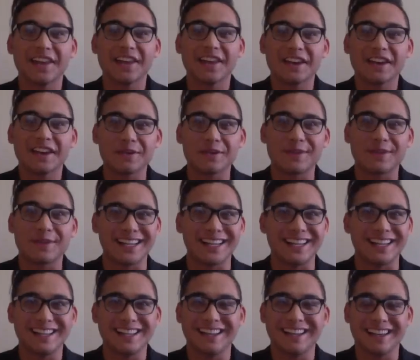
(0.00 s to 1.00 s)

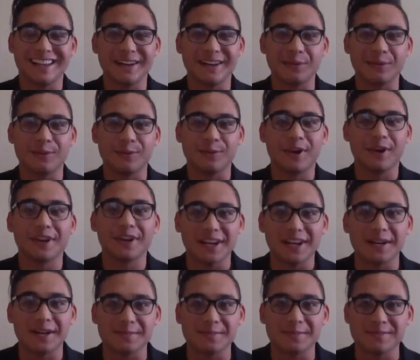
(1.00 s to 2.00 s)
everybody, and
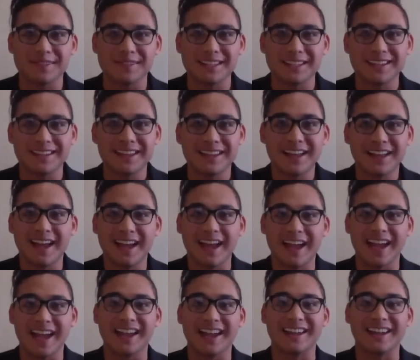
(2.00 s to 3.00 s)
welcome,
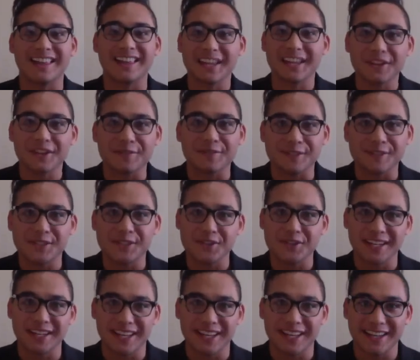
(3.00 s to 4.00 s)
and thank you for
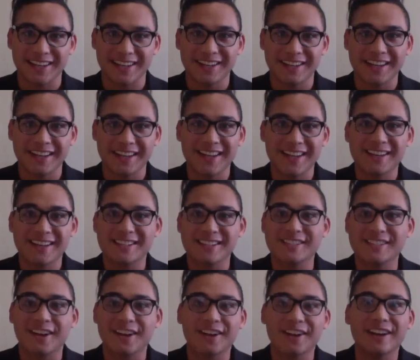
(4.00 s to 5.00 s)
tuning in.
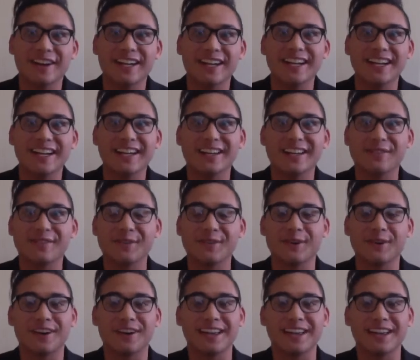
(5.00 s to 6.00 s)
Sorry if you
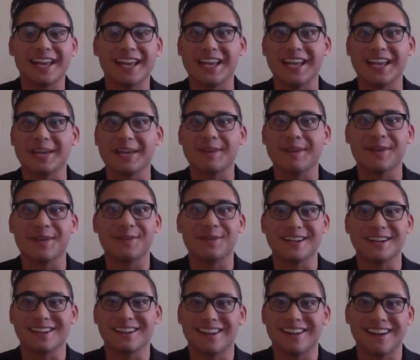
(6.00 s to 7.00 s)
all came at 1
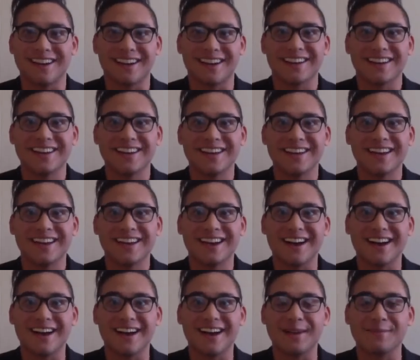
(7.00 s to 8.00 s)
o'clock
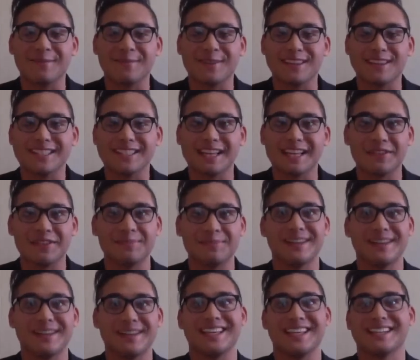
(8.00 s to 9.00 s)
for the
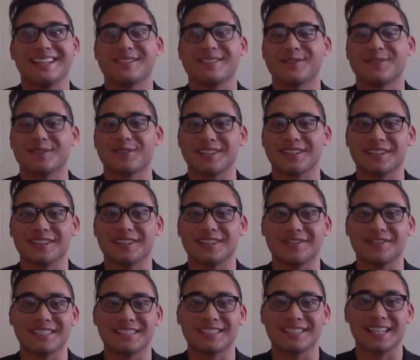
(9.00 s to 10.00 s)
7-minute sort of
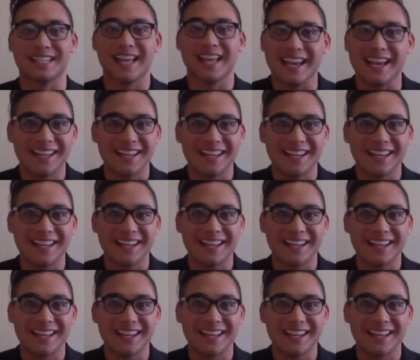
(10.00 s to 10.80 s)
delay